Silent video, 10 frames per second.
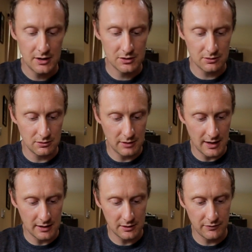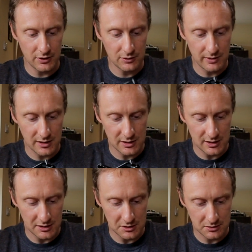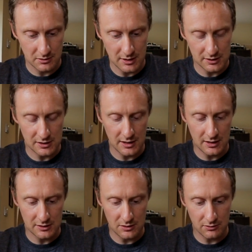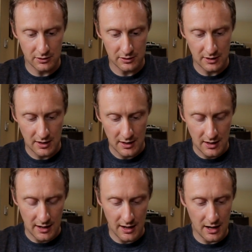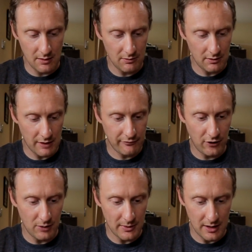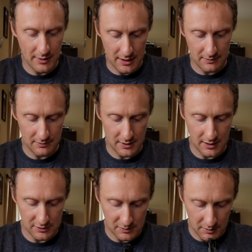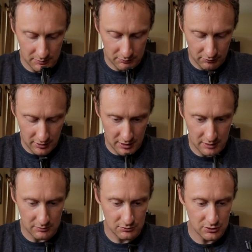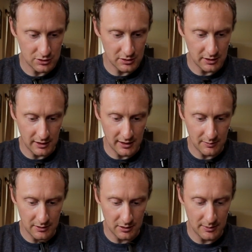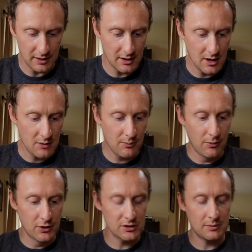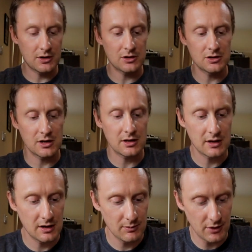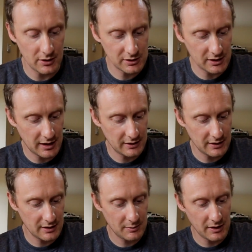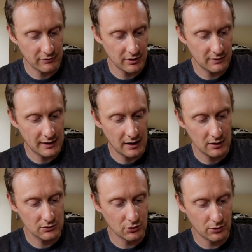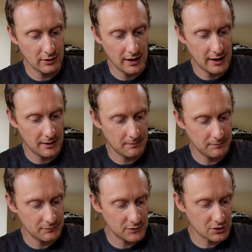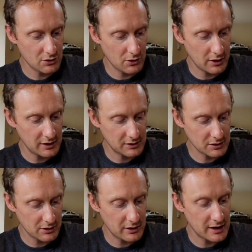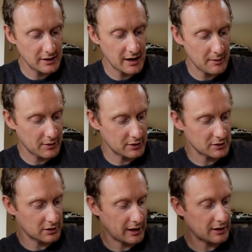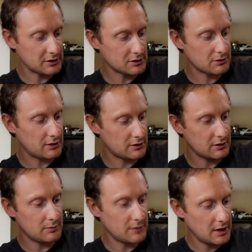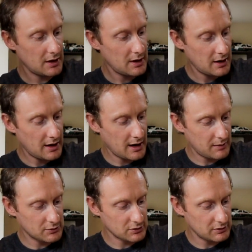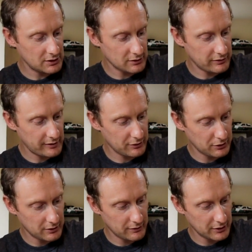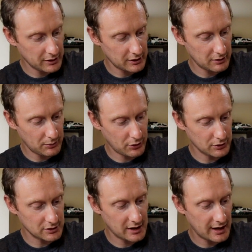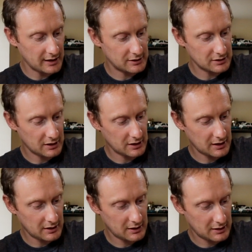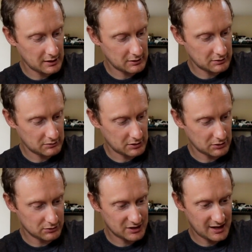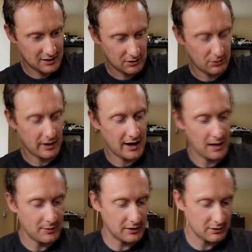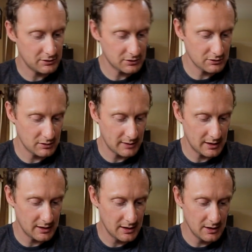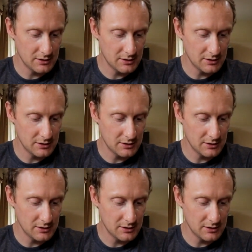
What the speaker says: So to avoid tweaking the chassis. So that's it's all good. It fought me a bit. Some of them were struggling to line up a little bit, mostly because the gearbox and the bit in front of it don't screw in yet, because the links screw into them. So these are free floating. They've only got little post guides, and they don't sit quite happy until you screw them in.